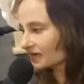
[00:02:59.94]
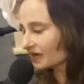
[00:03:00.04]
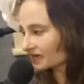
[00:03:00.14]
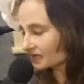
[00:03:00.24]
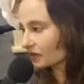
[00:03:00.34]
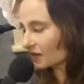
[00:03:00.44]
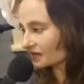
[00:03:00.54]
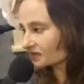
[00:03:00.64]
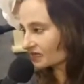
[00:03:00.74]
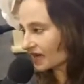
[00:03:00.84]
Yeah,
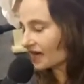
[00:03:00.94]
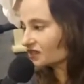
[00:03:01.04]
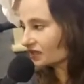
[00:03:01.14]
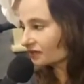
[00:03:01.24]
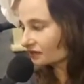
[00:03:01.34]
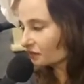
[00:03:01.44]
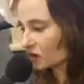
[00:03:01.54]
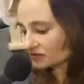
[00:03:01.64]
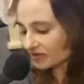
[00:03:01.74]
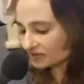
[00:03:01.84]
accelerates the aging
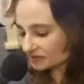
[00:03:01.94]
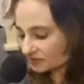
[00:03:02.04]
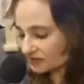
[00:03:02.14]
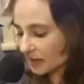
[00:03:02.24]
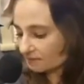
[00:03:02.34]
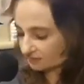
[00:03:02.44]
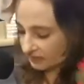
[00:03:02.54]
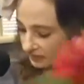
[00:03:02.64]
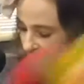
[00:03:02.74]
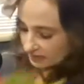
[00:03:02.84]
process. Yeah.
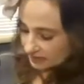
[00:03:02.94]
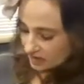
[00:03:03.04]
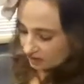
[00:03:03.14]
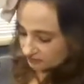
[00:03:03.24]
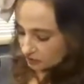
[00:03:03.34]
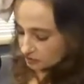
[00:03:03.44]
Now I've got